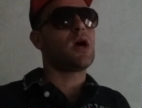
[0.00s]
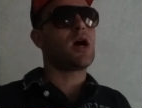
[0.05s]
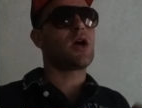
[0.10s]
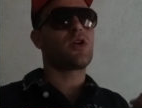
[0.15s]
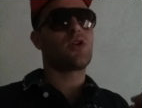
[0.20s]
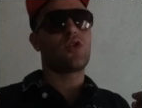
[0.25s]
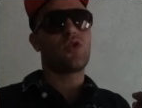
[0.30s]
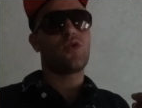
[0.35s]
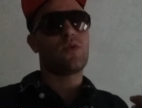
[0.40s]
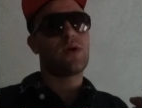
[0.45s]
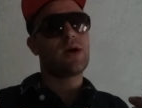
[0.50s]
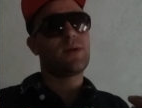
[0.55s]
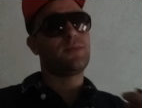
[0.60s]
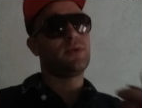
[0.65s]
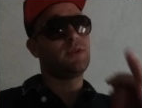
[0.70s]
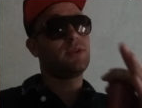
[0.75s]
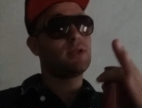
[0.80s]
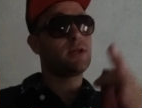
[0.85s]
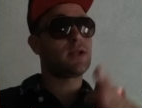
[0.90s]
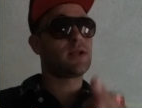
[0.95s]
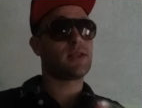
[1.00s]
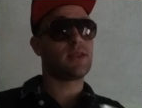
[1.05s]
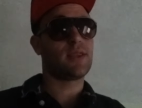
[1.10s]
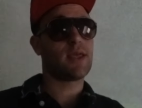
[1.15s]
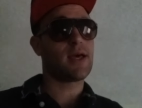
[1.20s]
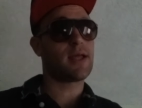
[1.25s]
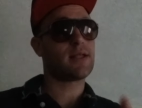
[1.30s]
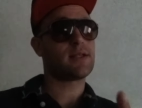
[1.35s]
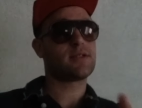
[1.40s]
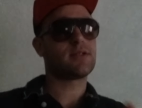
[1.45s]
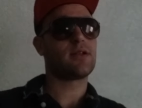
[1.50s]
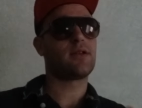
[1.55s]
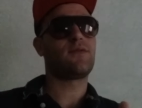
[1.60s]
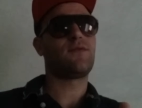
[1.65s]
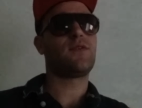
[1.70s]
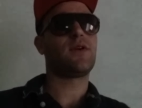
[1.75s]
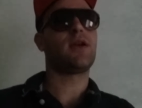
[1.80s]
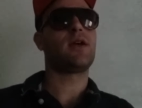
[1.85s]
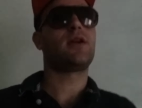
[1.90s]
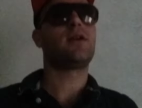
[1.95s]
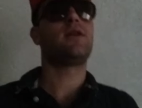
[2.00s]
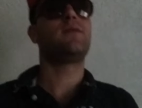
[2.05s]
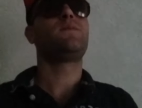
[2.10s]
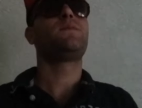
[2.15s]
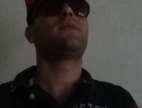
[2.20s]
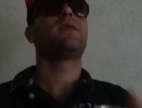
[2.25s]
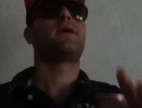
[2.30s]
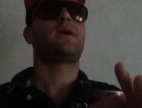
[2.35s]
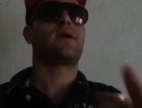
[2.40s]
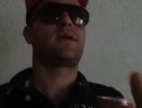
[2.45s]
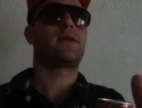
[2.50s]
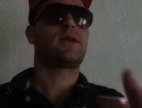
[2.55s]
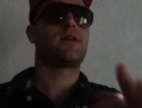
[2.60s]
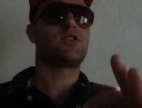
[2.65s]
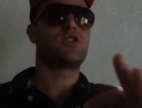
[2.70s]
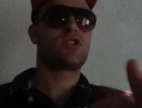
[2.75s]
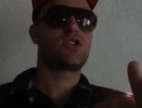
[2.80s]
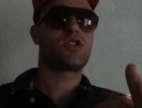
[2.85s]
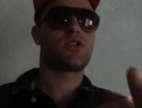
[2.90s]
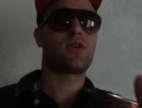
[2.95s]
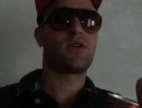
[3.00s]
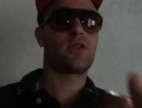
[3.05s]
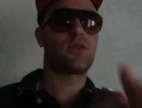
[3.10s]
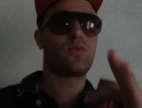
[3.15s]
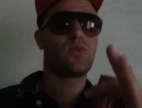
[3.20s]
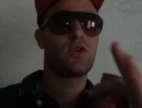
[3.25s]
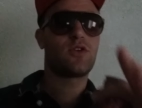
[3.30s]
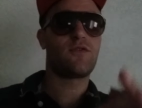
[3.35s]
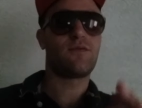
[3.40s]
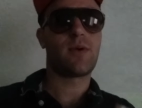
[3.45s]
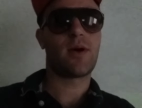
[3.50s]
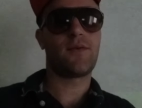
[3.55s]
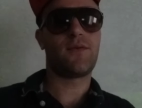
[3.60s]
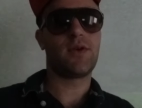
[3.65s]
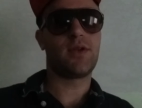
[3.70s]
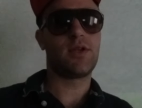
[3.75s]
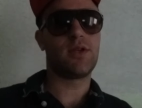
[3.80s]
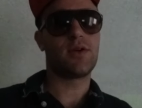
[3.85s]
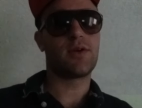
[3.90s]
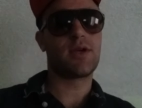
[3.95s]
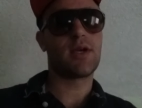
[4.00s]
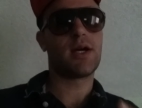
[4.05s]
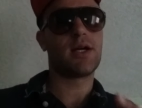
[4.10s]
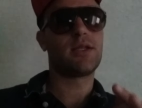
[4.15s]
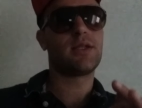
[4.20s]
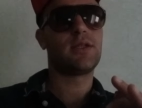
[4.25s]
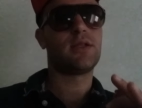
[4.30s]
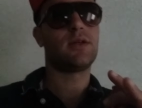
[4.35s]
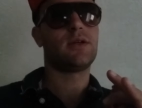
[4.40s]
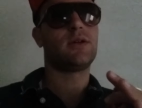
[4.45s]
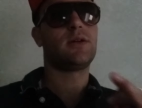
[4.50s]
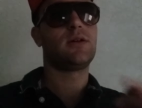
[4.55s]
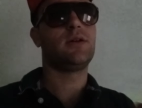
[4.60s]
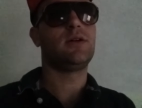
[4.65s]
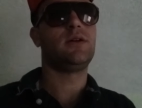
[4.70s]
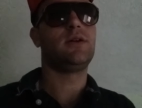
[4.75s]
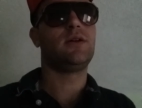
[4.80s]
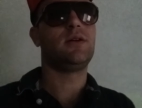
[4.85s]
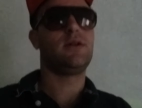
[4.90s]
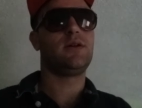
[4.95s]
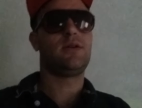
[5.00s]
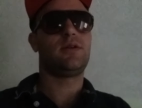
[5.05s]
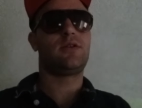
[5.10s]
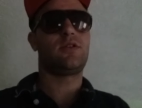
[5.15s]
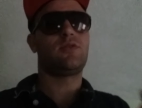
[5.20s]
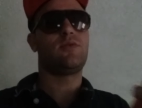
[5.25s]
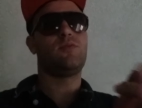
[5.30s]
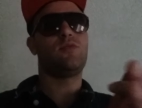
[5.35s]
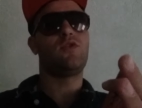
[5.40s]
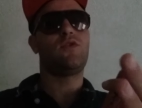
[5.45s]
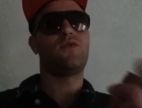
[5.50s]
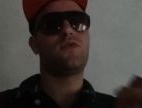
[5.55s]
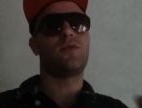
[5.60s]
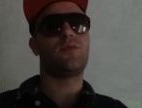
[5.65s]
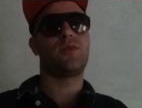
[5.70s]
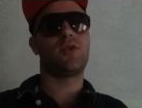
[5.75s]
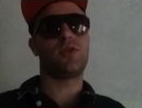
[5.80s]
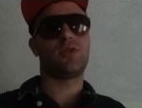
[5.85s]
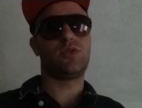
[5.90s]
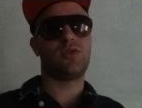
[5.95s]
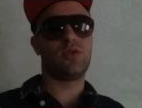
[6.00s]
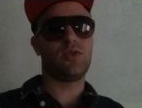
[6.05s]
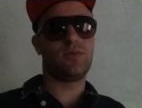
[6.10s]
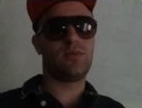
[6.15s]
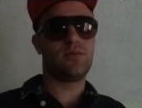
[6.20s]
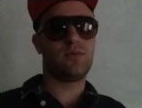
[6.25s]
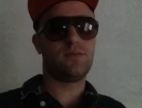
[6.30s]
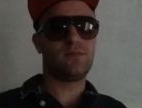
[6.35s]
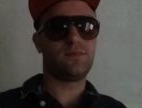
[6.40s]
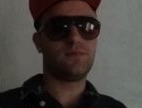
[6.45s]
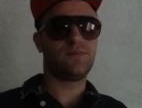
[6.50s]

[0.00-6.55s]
I don't know why, but that, that is not fair and I just saw that one of my video got uh, removed from YouTube